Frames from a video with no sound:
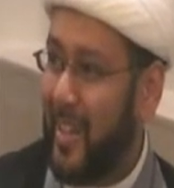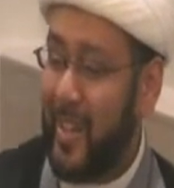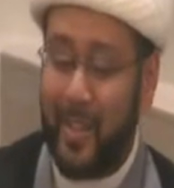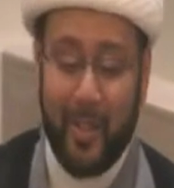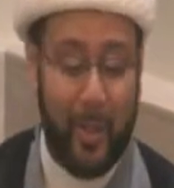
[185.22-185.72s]

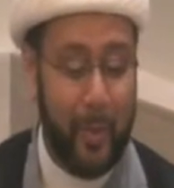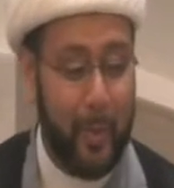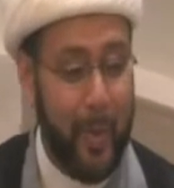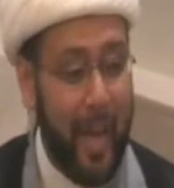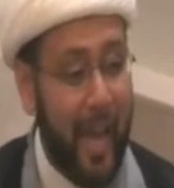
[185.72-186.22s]

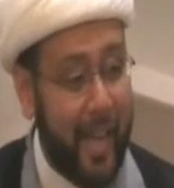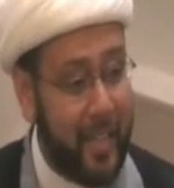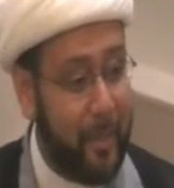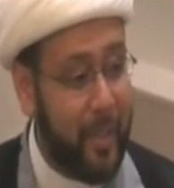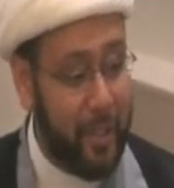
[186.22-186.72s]
So, as
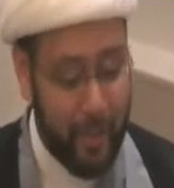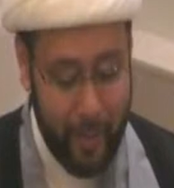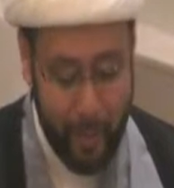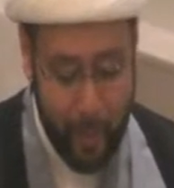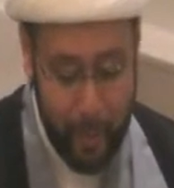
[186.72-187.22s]
I mentioned,
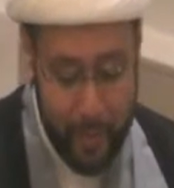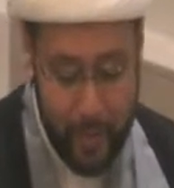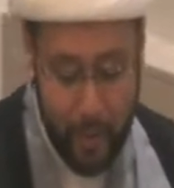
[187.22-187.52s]
our goal is the